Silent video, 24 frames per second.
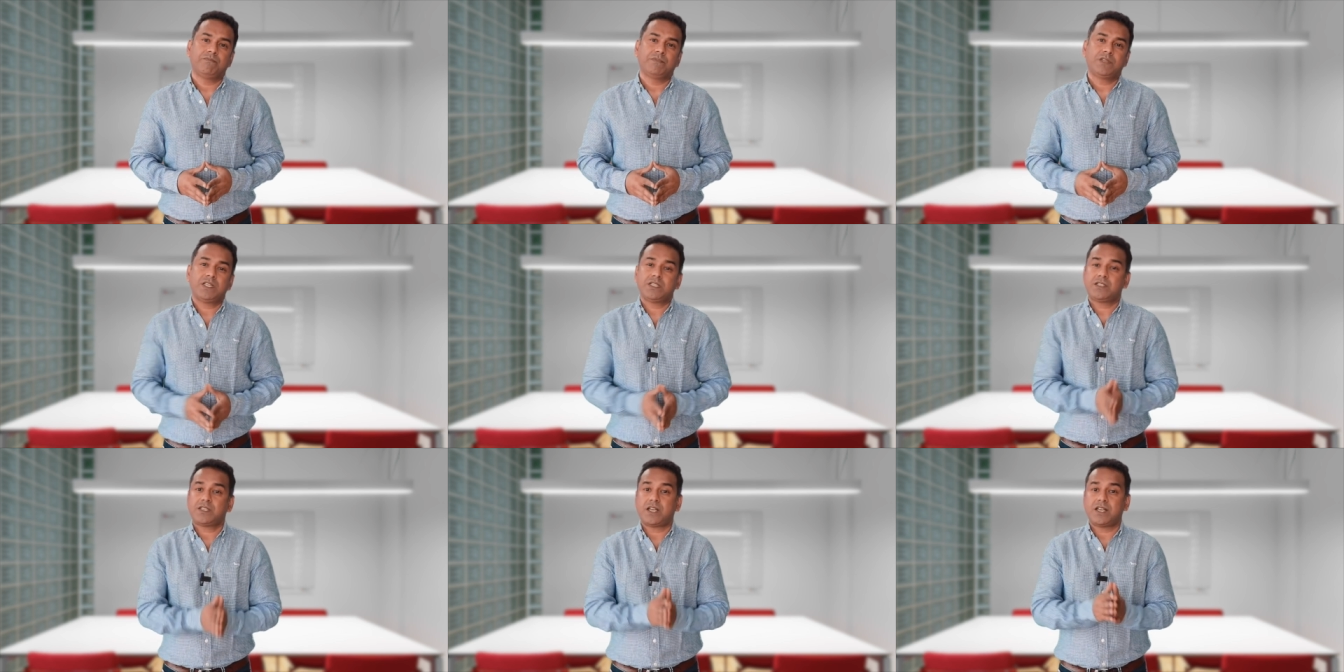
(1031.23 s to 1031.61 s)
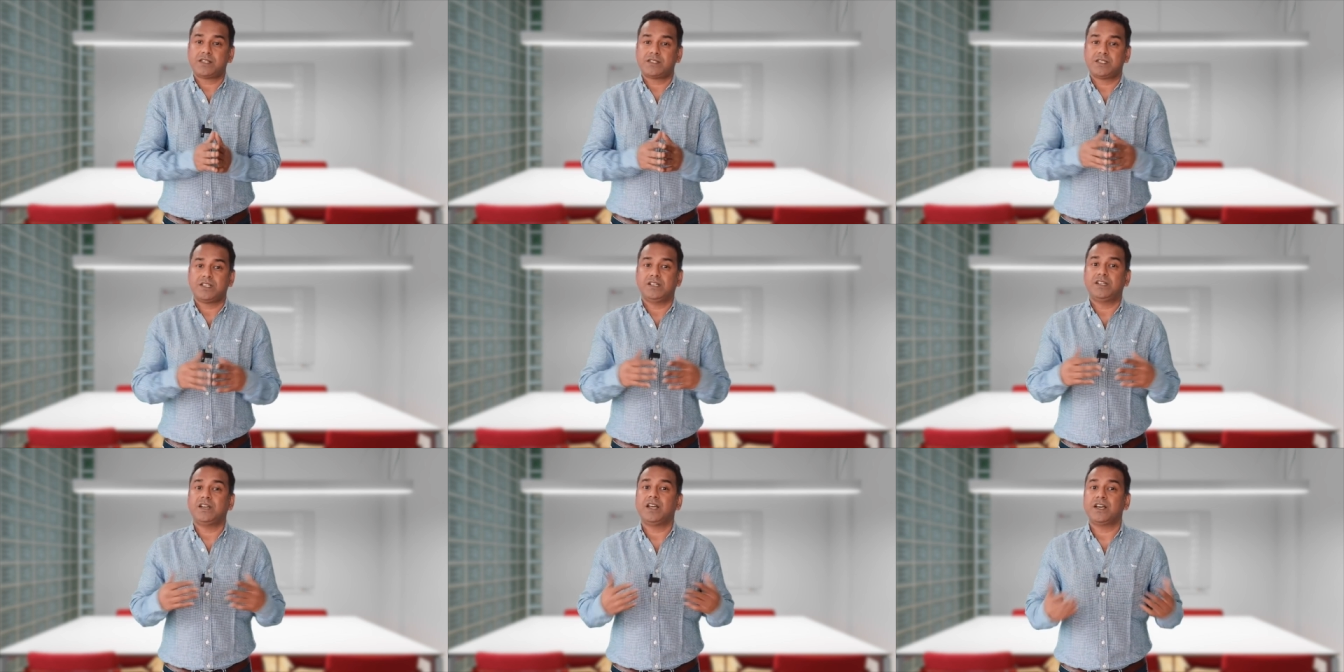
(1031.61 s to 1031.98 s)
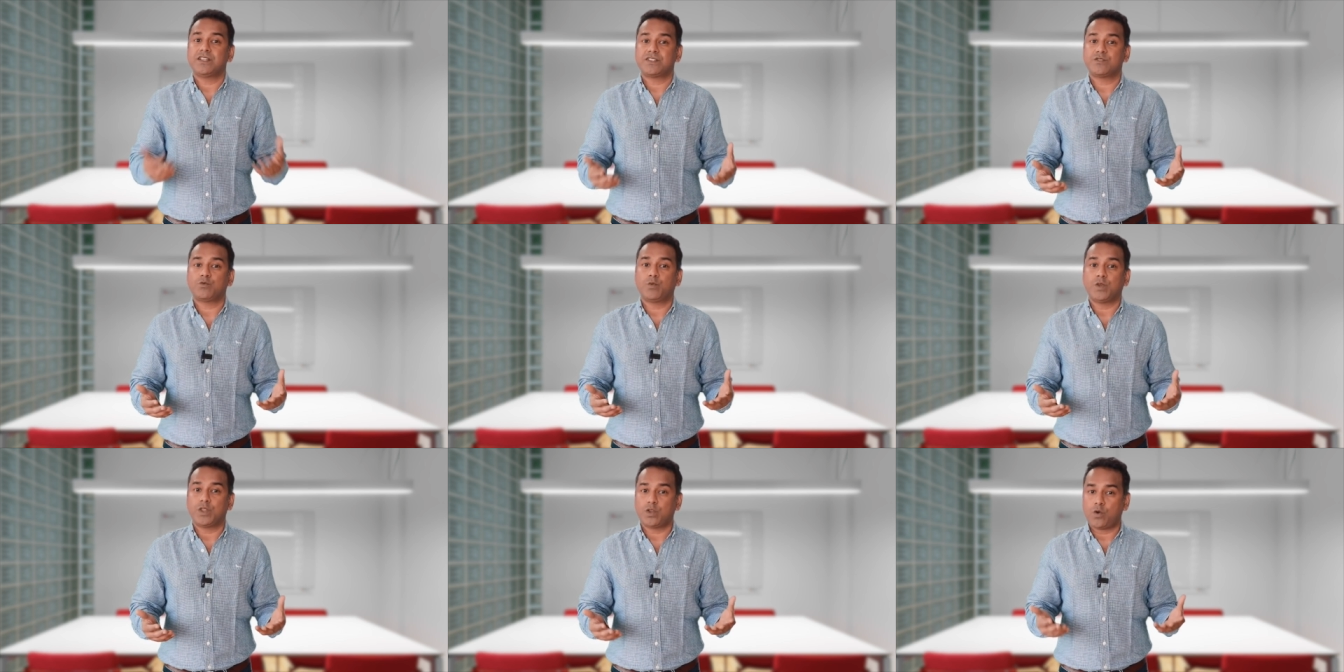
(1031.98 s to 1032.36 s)
just as it
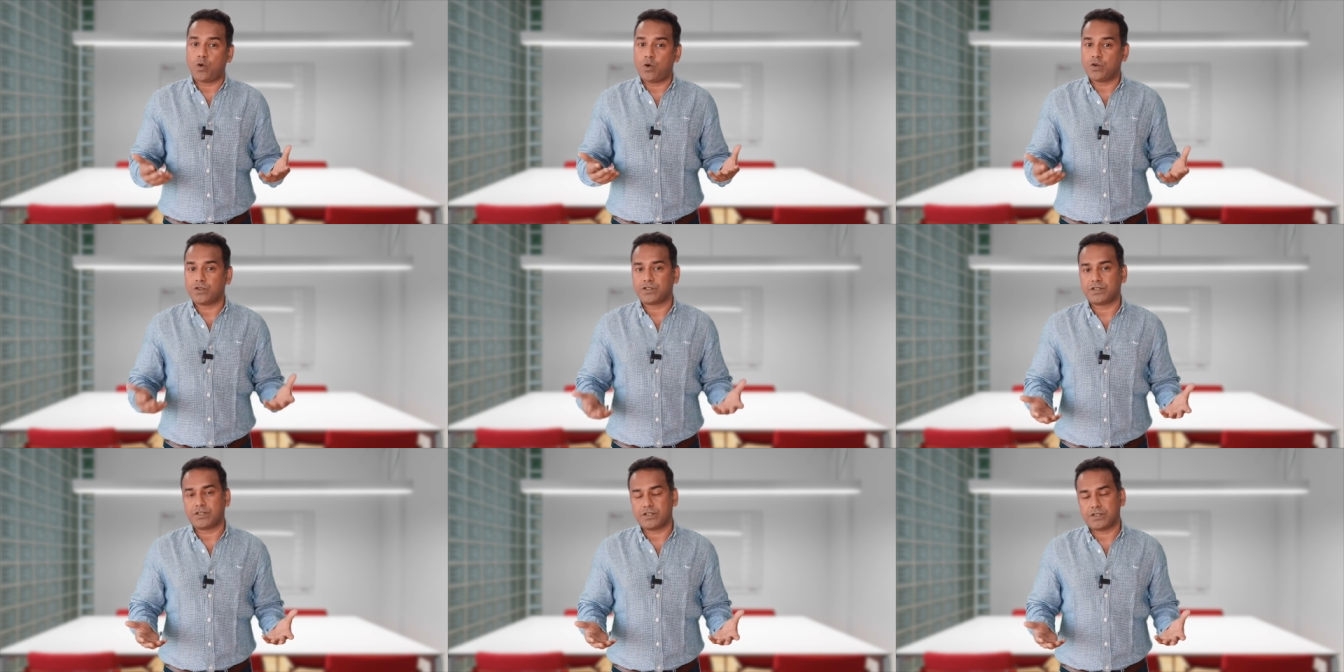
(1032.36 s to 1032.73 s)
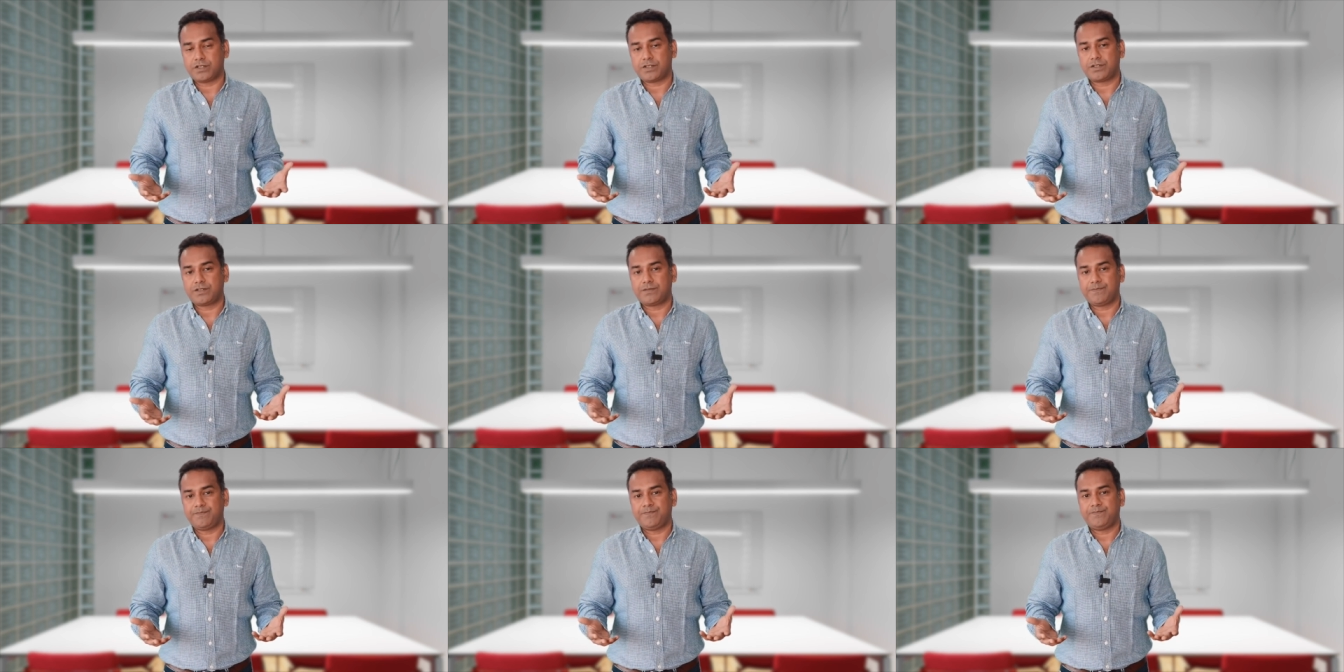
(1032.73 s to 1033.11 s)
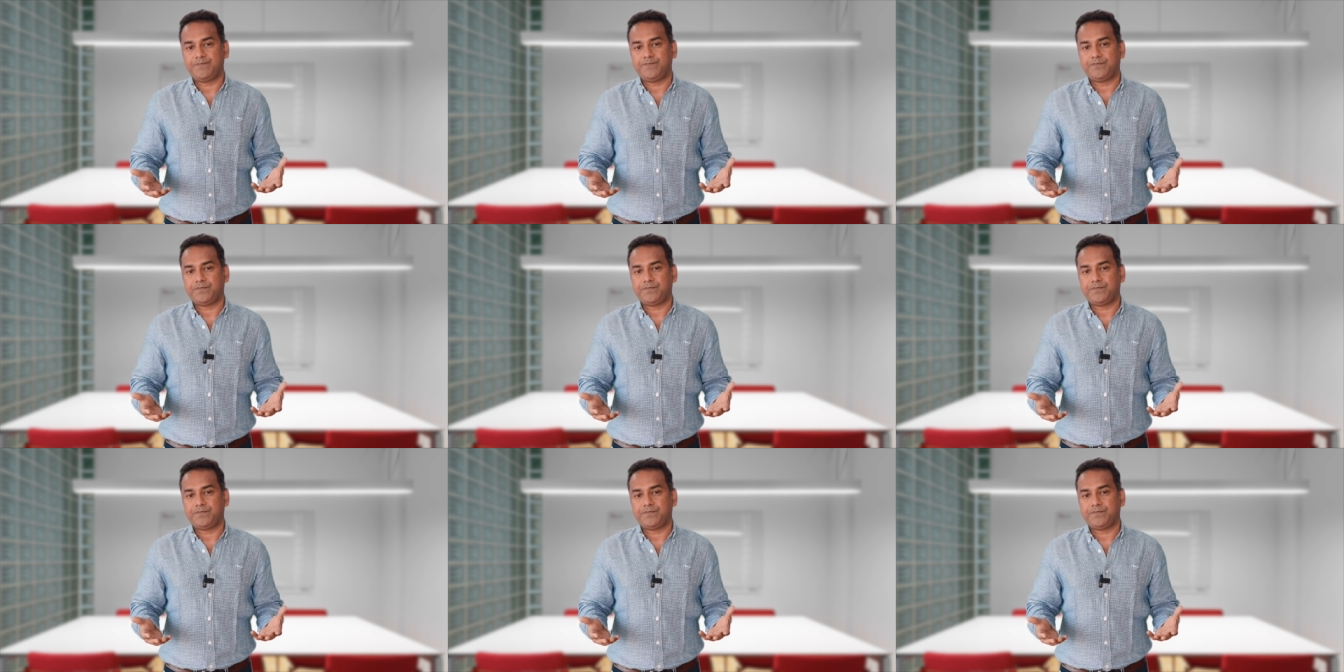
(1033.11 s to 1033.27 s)
does with horses.